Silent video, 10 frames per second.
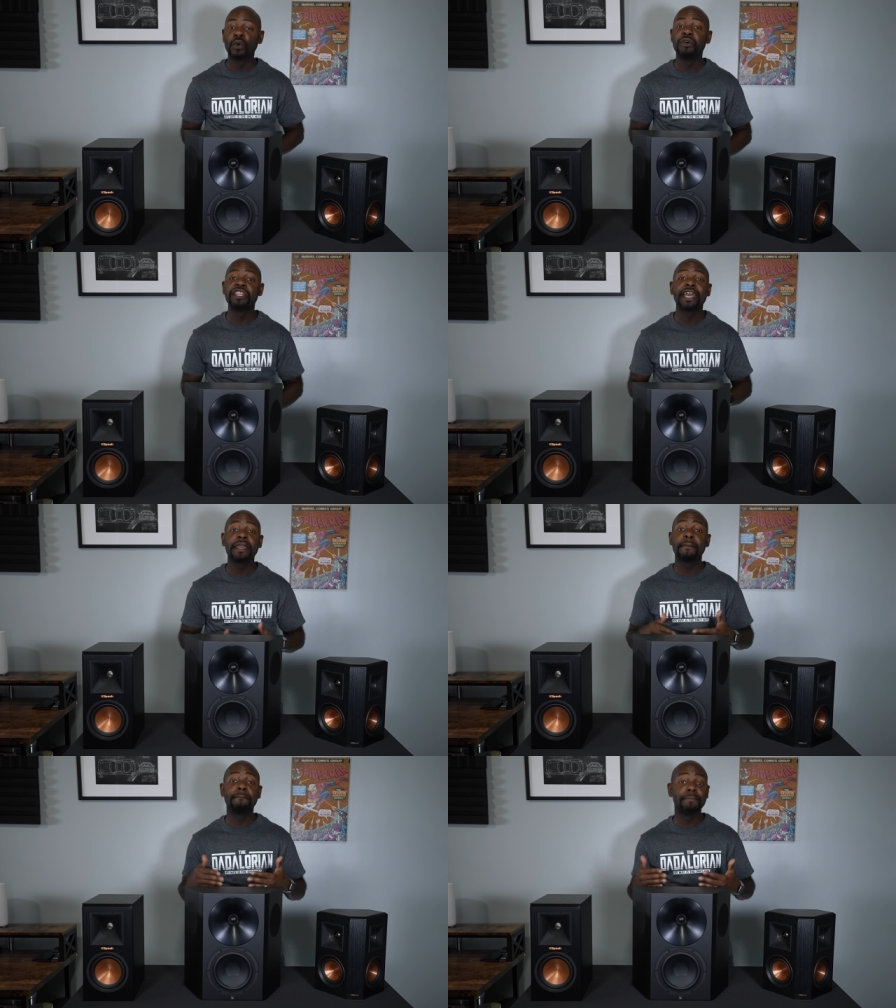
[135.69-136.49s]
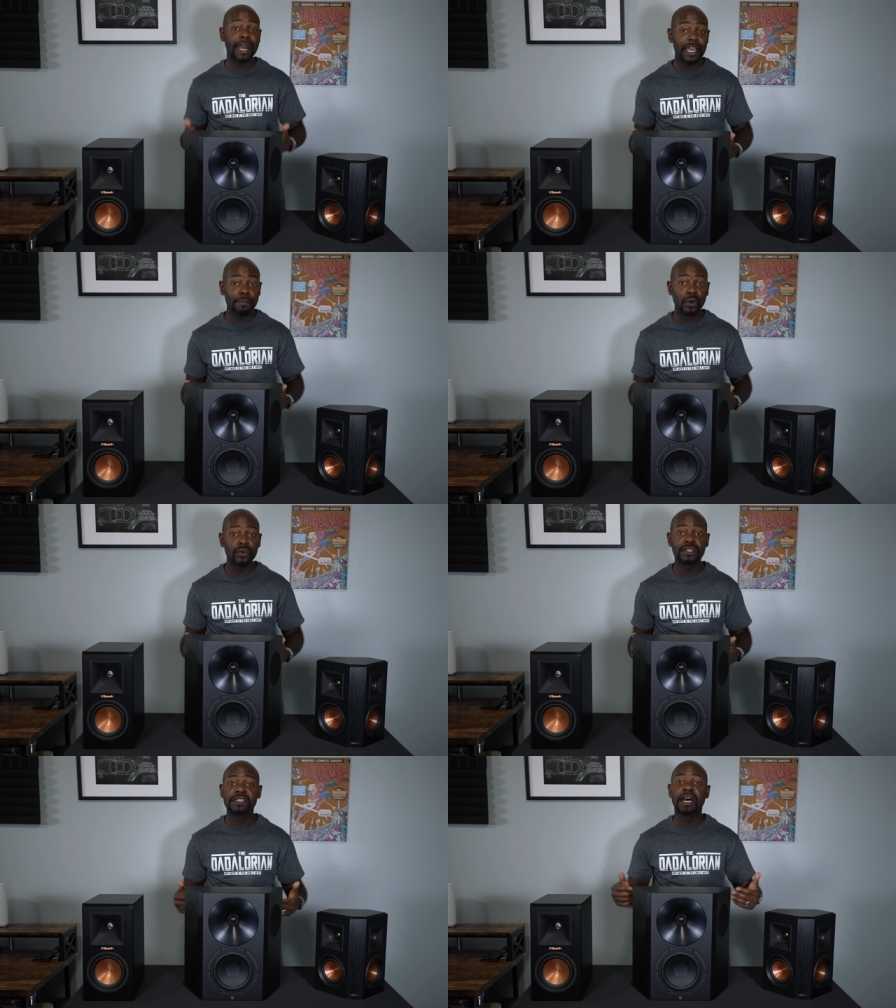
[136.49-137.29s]
With a
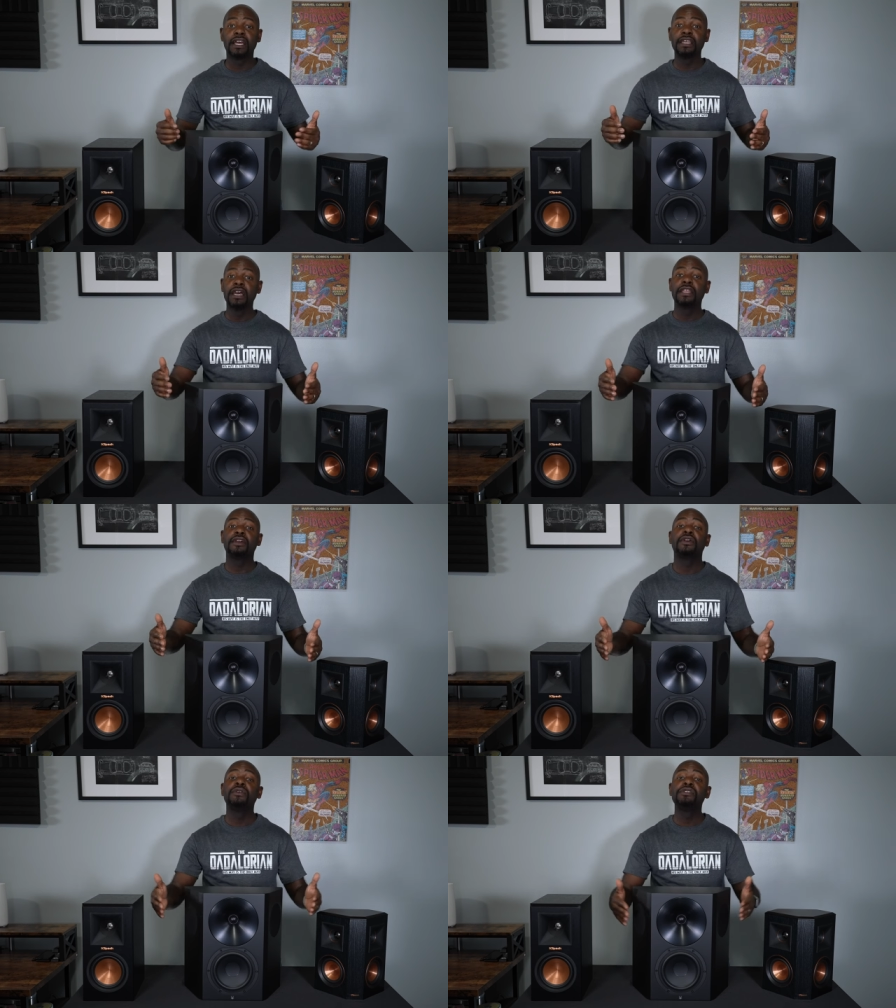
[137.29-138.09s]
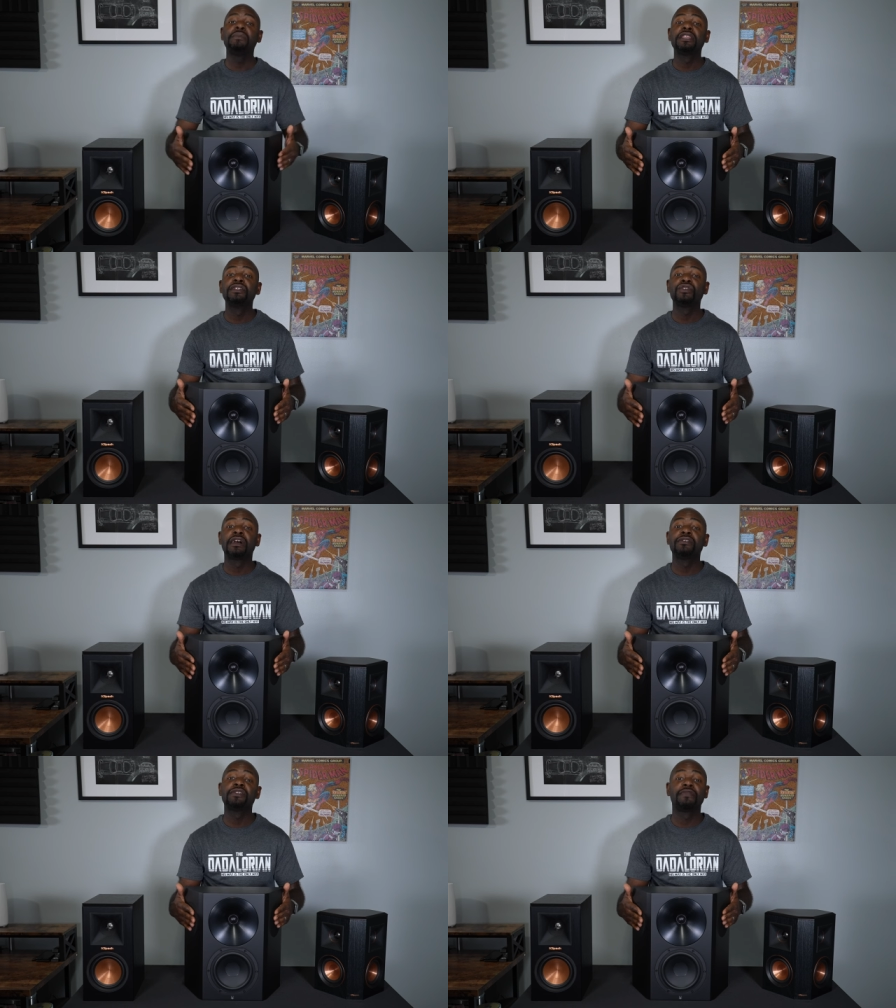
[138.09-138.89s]
bipole design, they're going to make the
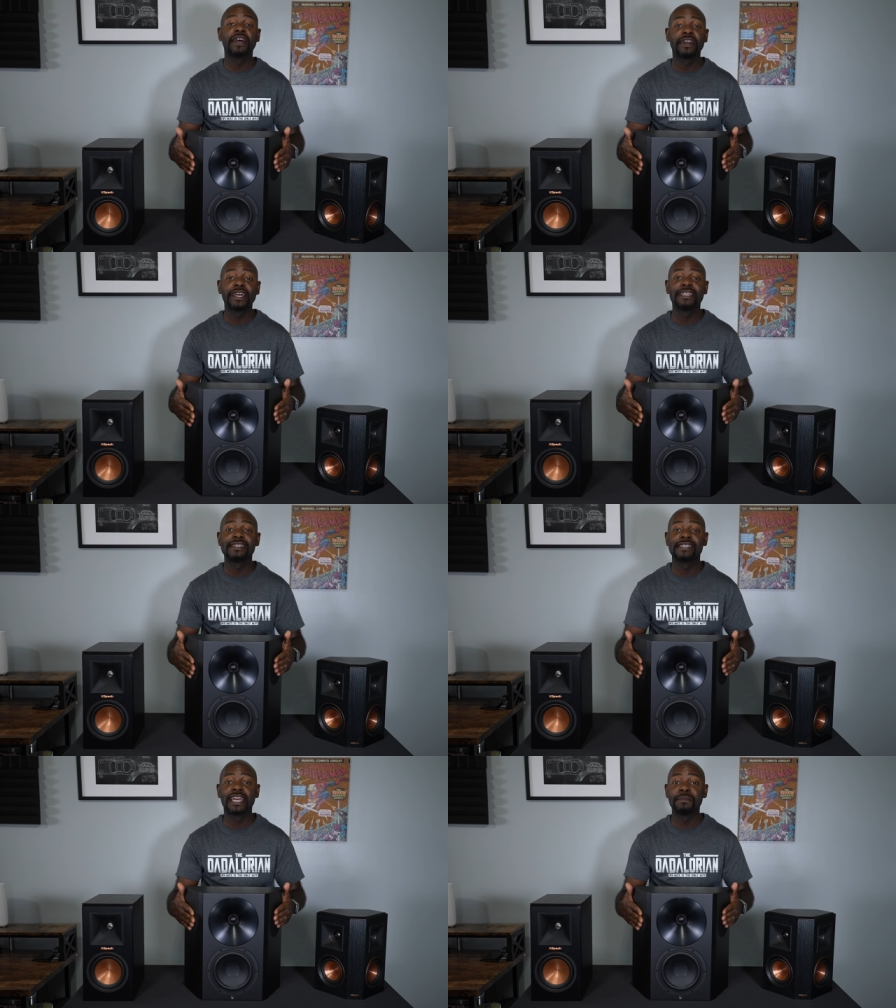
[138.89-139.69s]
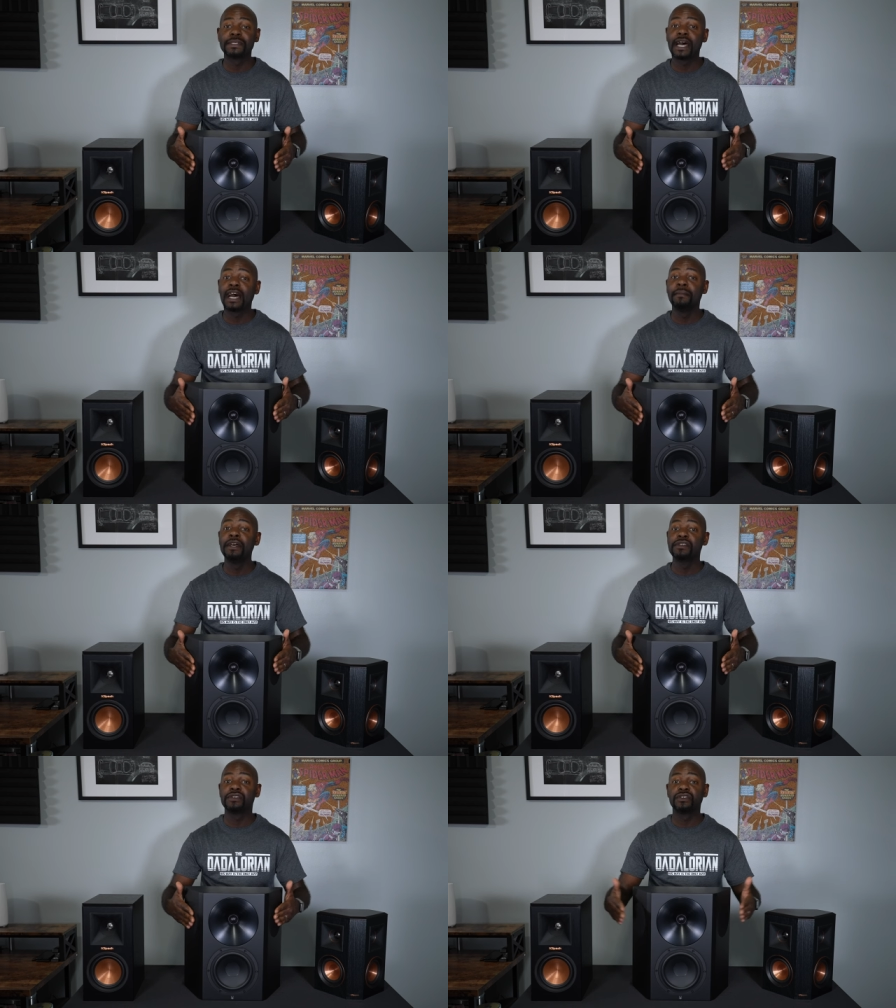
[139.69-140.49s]
drivers fire at the same time.
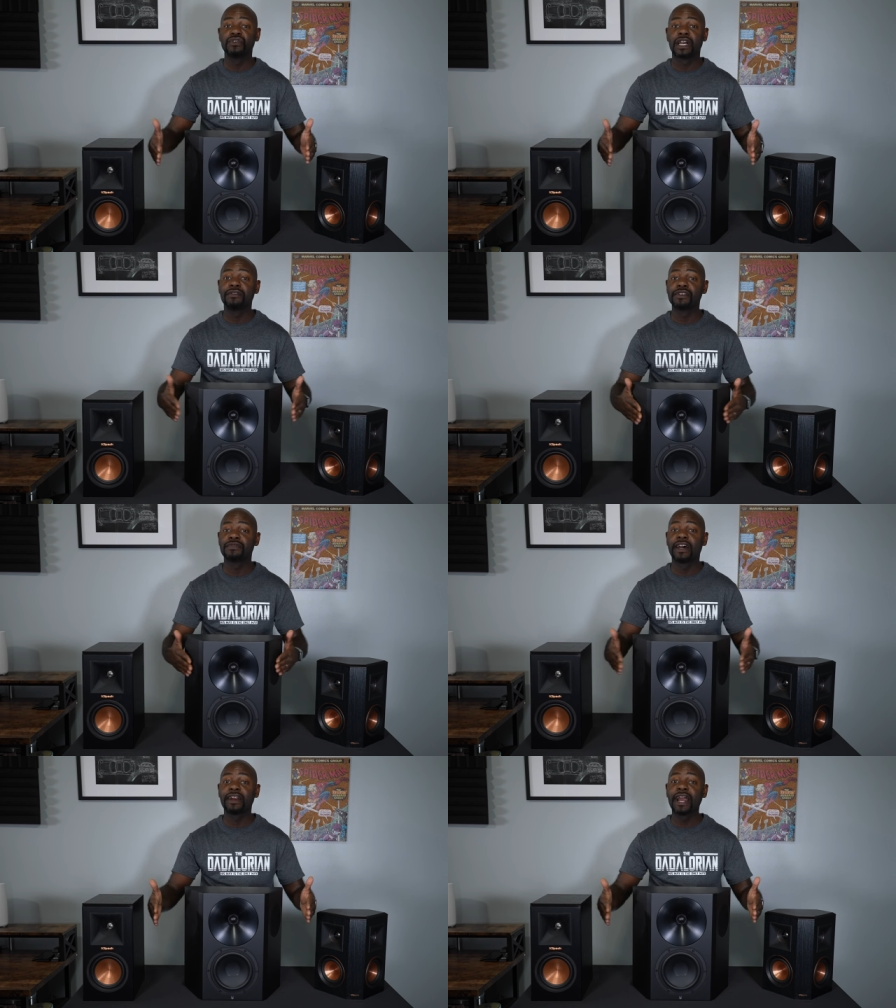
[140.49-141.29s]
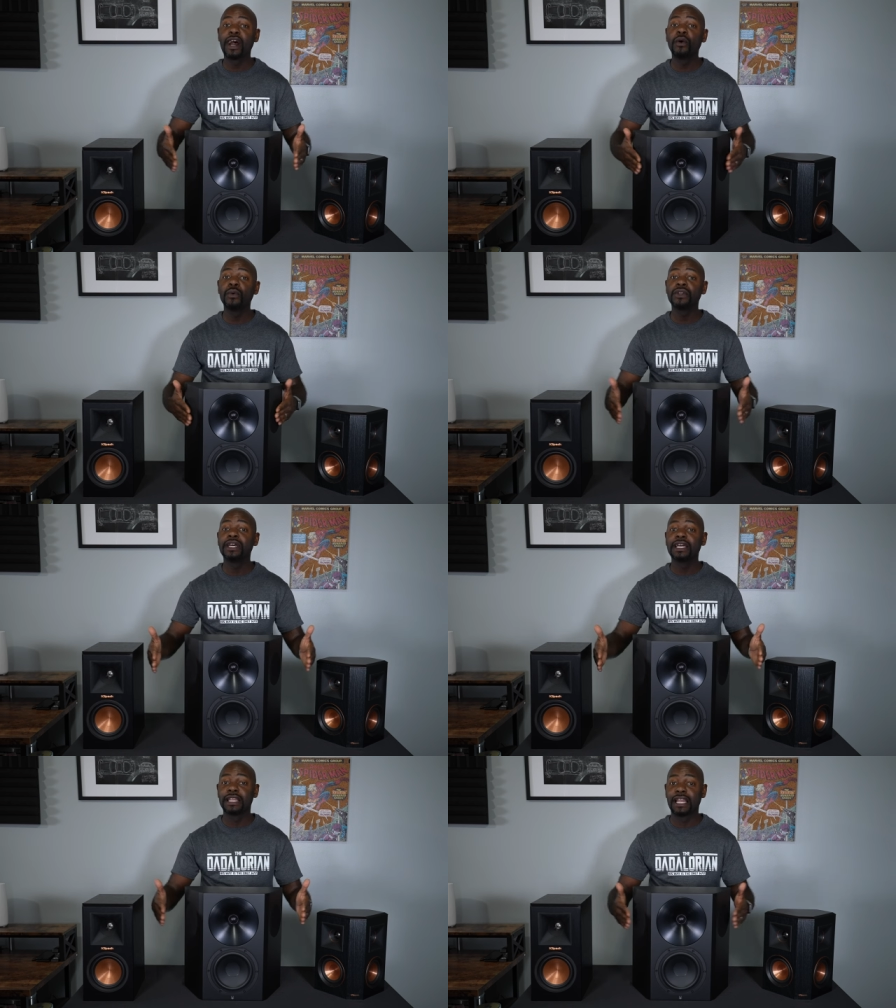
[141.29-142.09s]
So the drivers fire
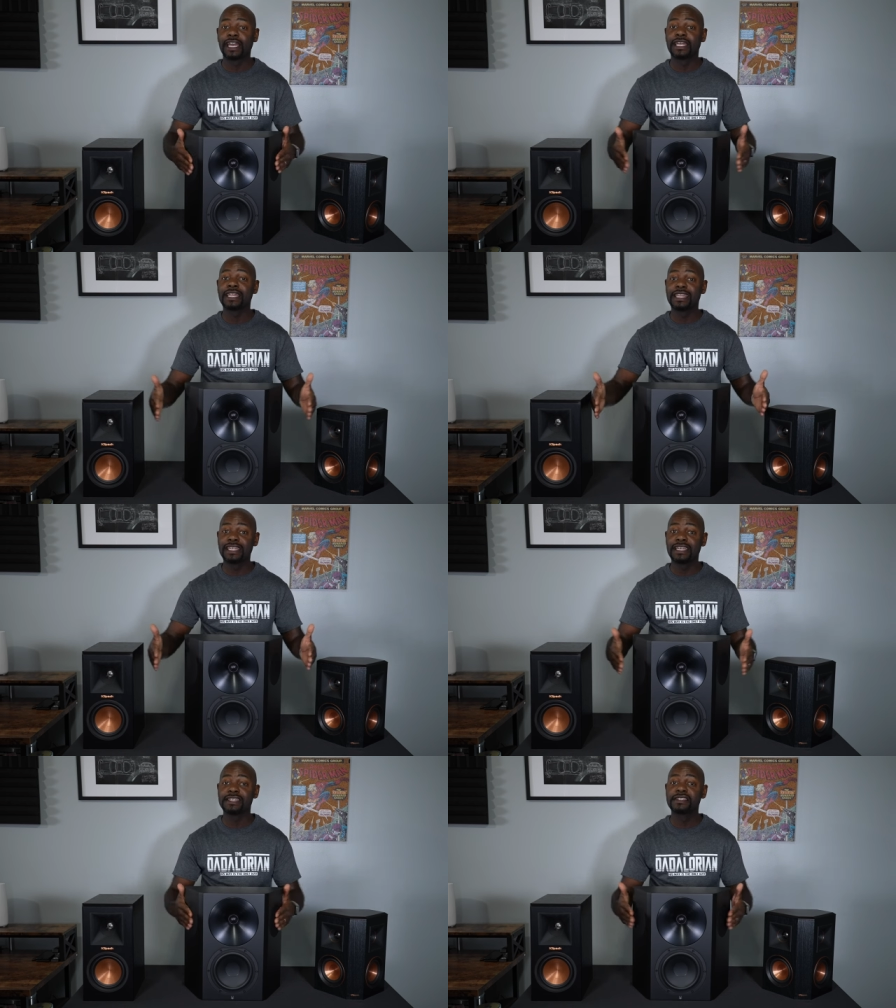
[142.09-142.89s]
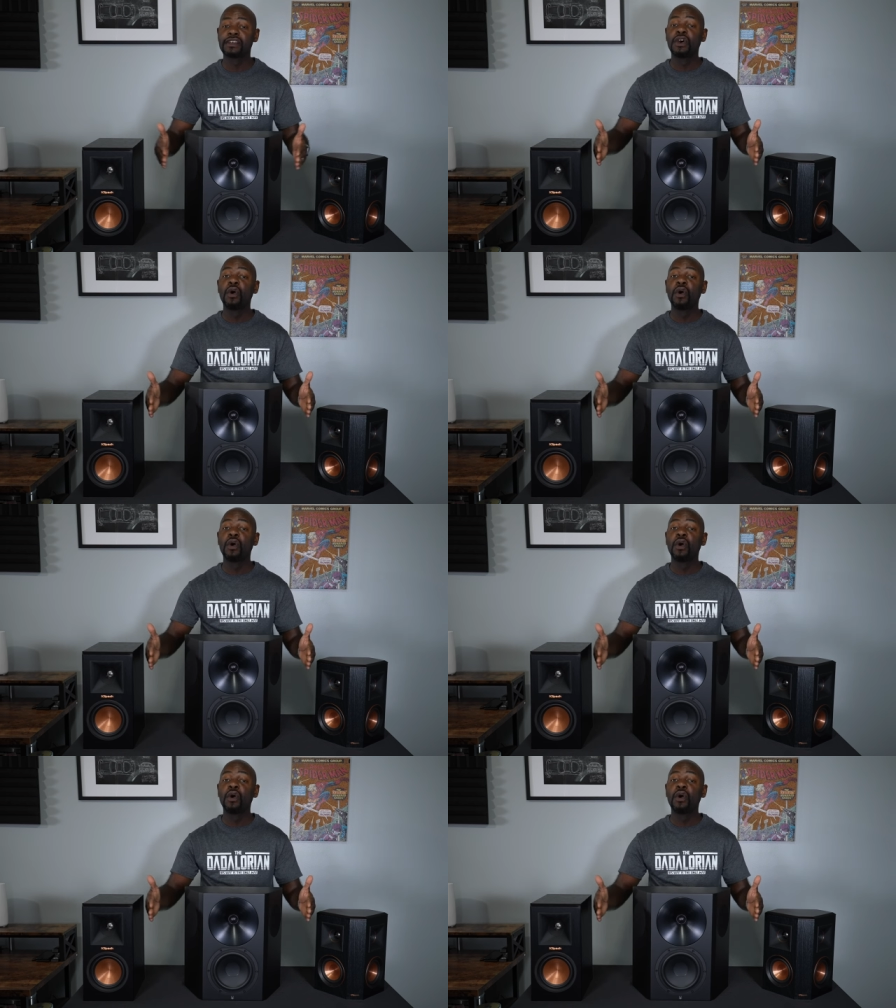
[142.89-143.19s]
outward like this.